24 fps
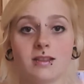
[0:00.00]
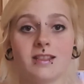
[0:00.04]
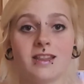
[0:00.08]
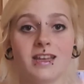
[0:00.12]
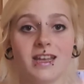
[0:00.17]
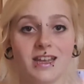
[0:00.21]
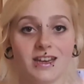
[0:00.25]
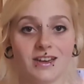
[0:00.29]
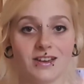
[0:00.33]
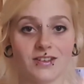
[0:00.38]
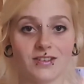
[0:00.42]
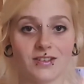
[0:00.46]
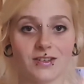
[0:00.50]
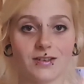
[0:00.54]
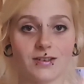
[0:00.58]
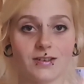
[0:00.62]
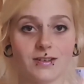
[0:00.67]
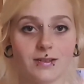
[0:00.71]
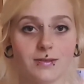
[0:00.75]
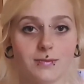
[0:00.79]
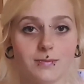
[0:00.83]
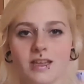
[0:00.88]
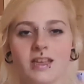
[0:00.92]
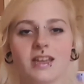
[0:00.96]
The
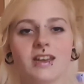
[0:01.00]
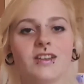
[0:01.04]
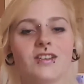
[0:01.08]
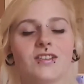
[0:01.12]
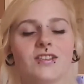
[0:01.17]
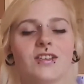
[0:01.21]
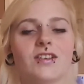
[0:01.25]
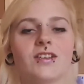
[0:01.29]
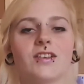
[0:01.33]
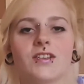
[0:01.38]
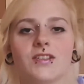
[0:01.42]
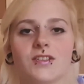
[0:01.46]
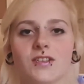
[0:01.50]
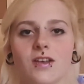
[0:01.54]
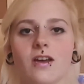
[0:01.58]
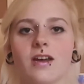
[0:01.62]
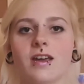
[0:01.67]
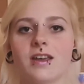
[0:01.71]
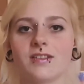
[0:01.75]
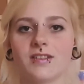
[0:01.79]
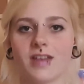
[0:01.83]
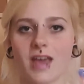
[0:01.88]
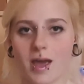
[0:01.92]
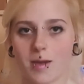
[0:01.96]
innocent. The innocent
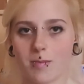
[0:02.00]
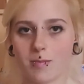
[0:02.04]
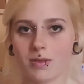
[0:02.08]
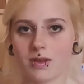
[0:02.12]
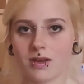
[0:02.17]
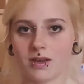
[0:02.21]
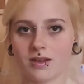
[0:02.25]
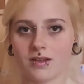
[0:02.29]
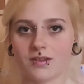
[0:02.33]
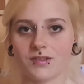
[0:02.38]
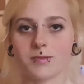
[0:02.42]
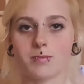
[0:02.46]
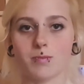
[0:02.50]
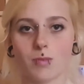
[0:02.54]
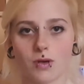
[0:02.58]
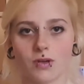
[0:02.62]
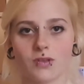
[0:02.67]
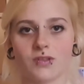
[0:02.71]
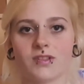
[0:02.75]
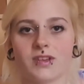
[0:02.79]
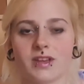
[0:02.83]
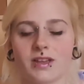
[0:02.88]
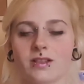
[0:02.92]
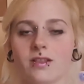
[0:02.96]
desires happiness
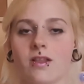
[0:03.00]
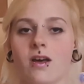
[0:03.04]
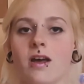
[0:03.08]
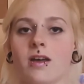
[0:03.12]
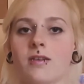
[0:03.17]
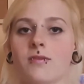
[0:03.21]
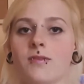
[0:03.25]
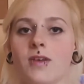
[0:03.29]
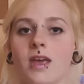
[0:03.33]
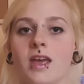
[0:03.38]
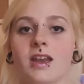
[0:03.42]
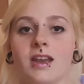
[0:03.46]
most in life